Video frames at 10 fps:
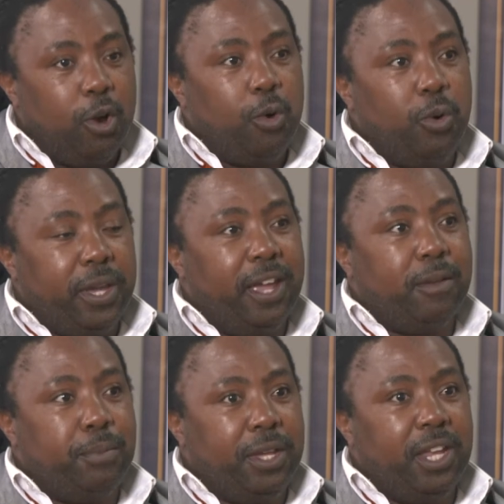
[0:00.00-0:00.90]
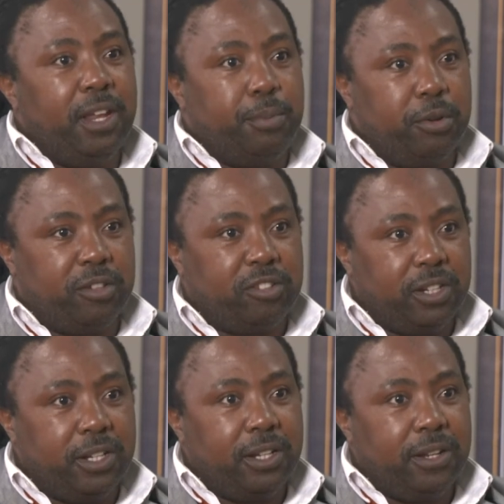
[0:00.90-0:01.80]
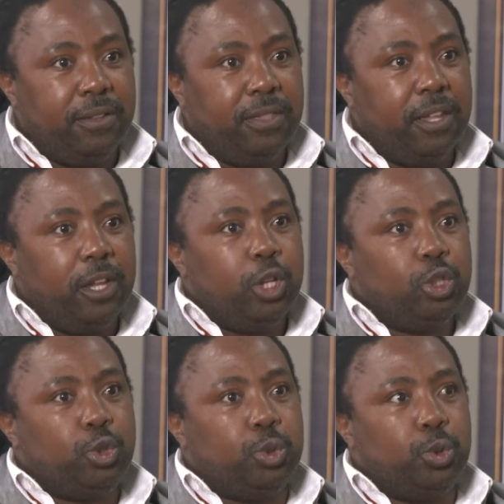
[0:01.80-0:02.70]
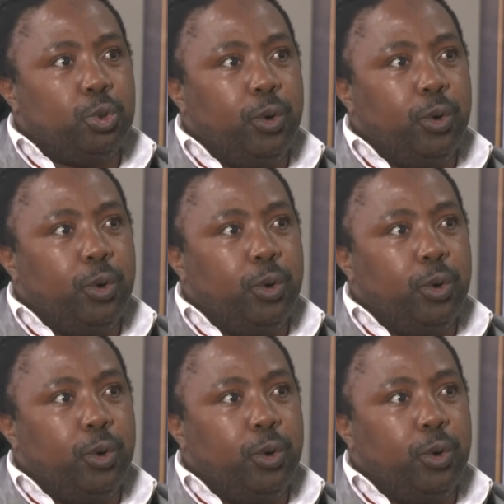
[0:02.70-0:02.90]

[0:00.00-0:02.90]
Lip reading: who can be in a position to